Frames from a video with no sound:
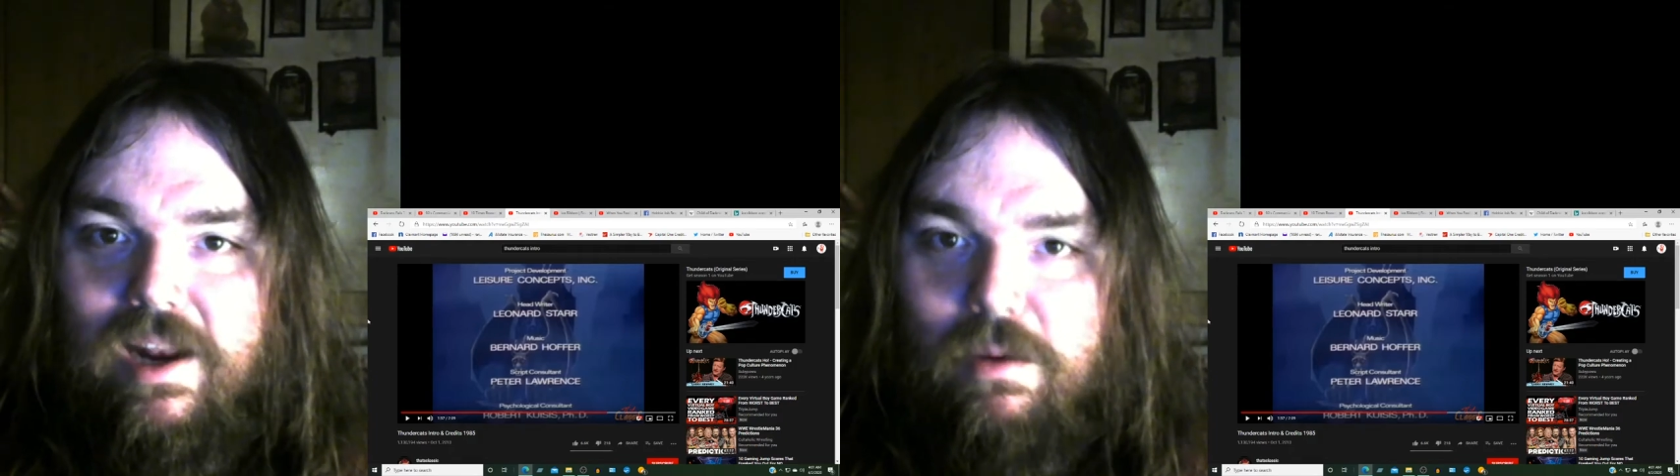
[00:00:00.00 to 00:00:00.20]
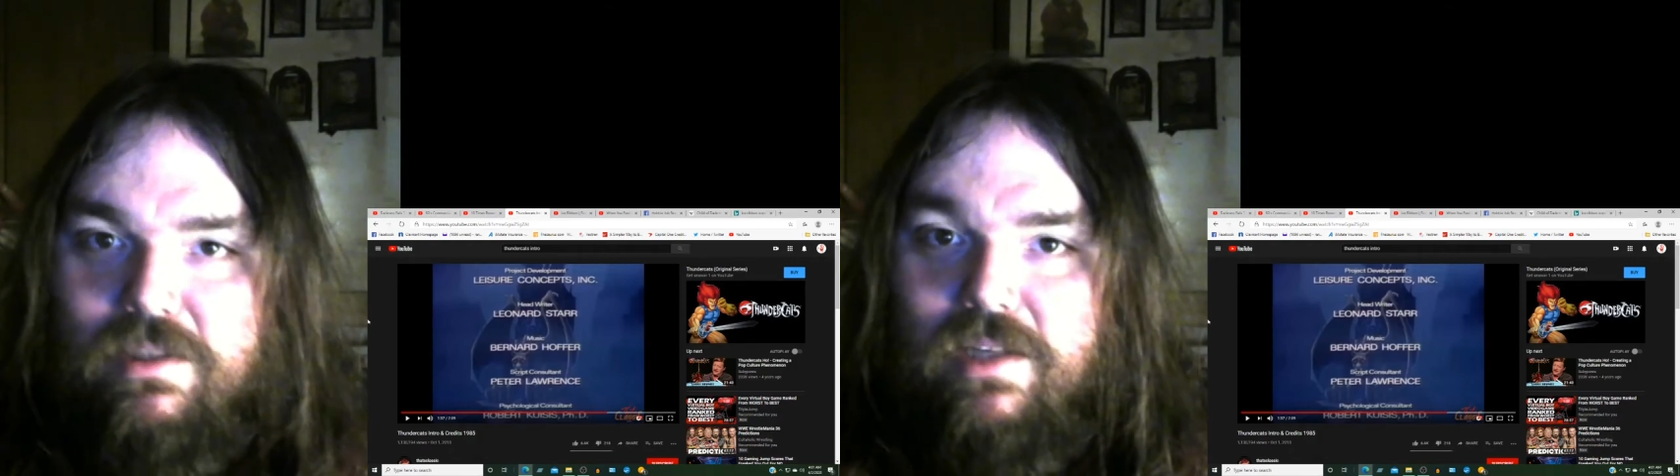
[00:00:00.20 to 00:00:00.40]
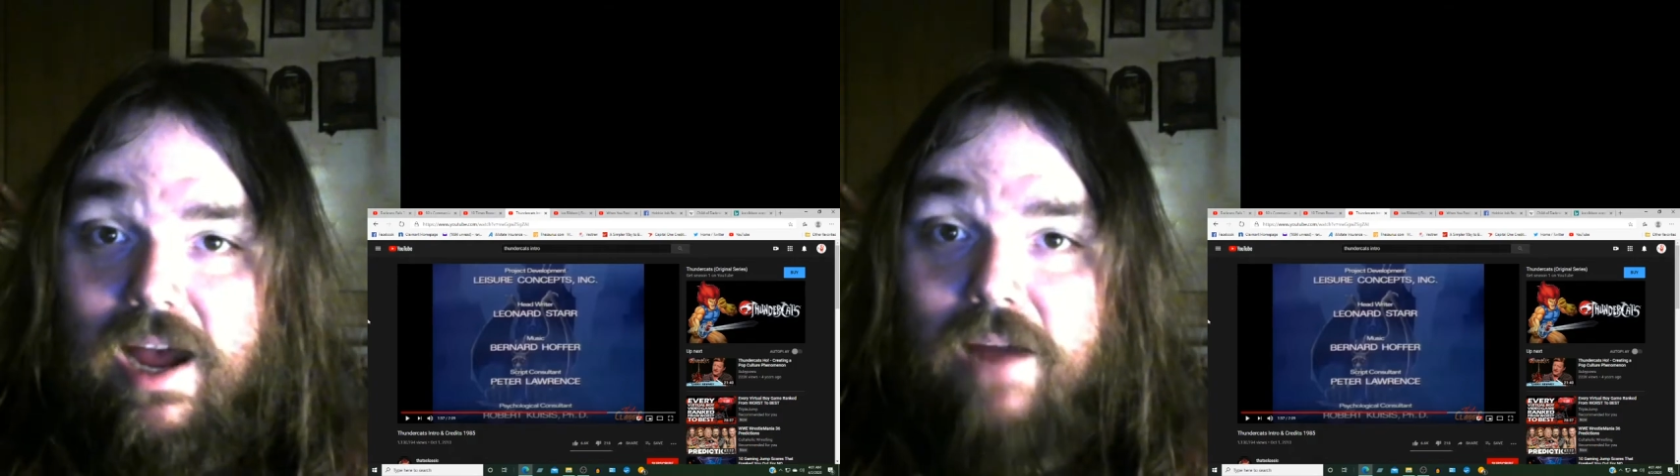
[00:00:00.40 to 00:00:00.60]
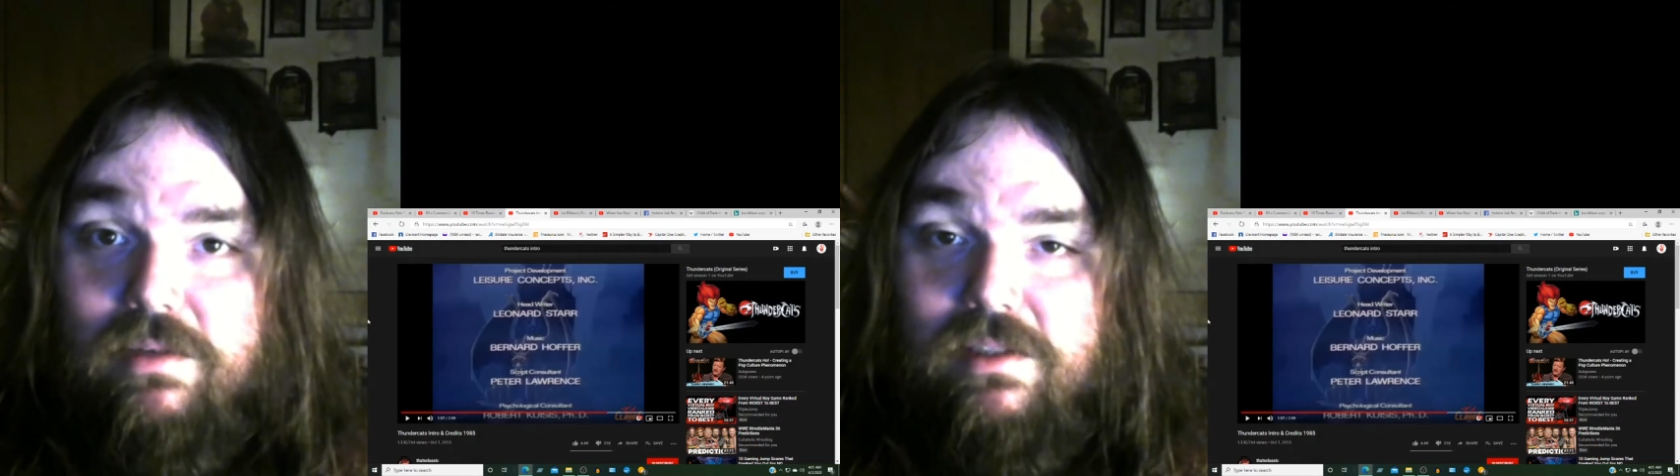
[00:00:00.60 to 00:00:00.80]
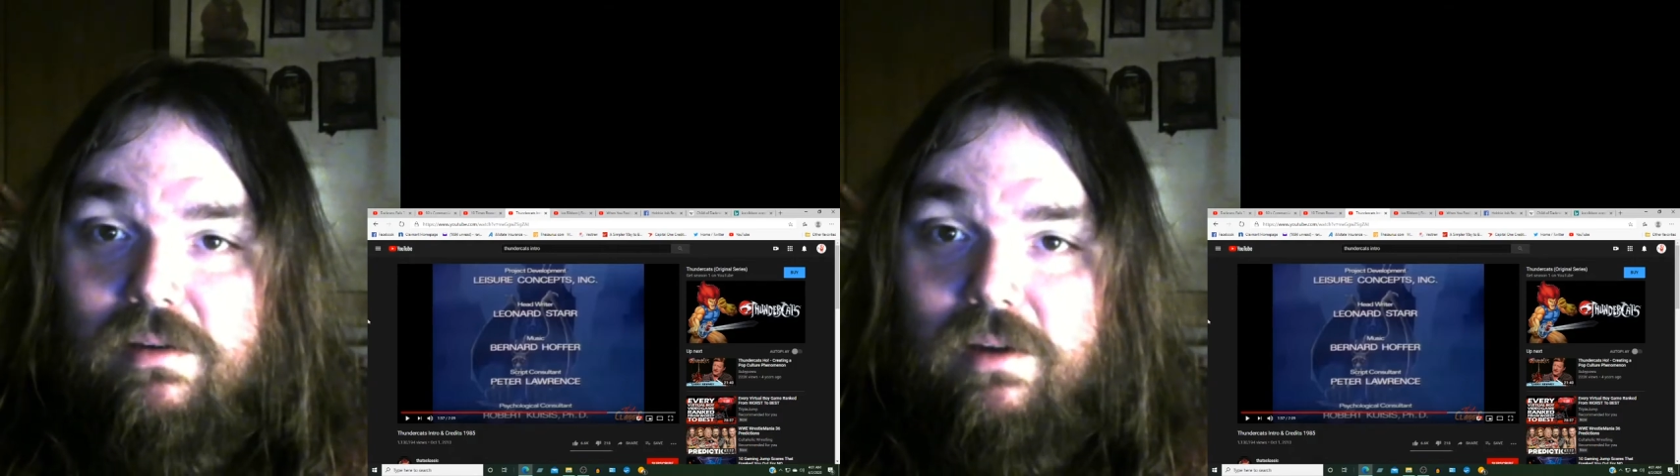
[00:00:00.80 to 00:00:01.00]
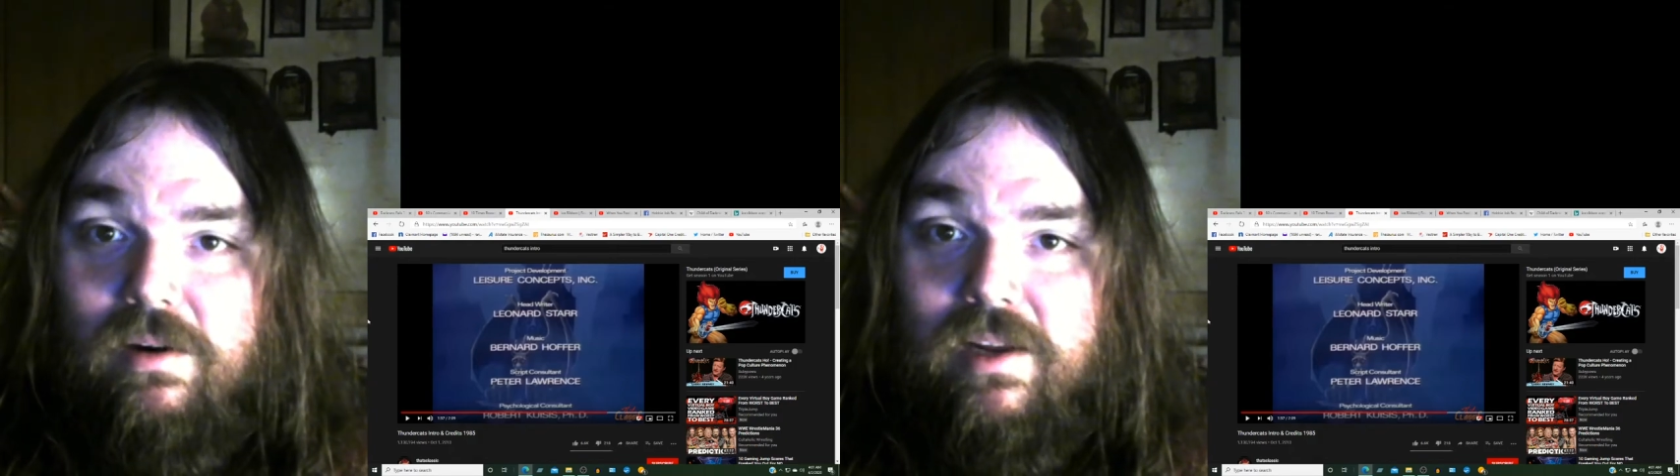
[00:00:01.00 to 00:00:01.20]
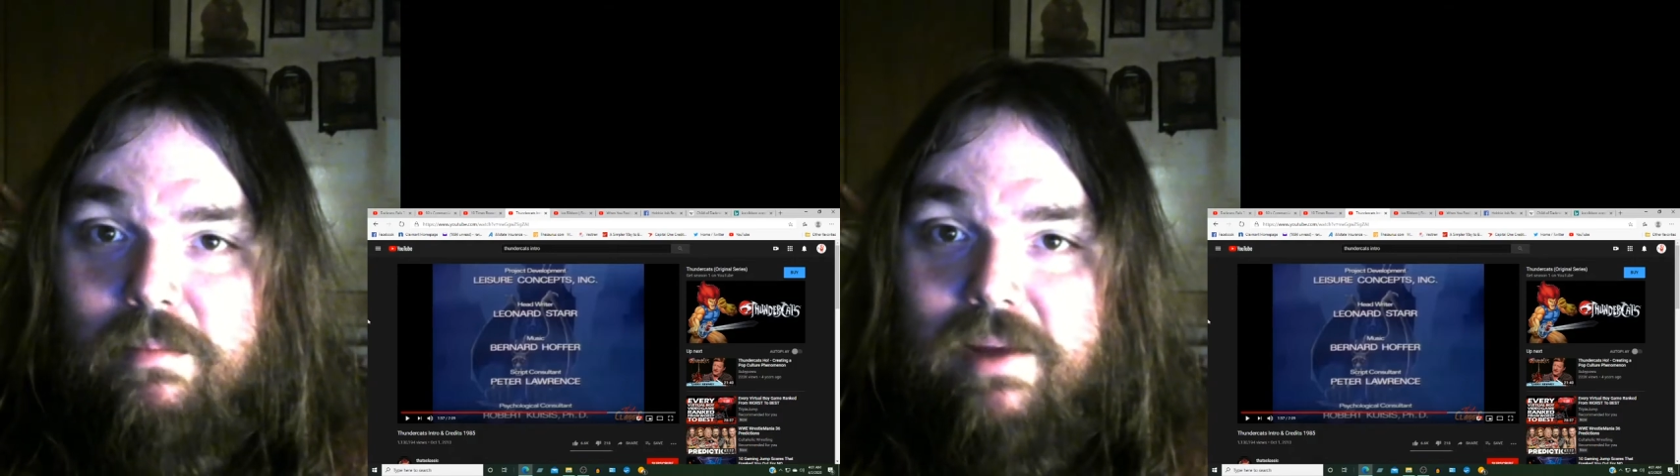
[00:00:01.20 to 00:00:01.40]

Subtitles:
and I was still learning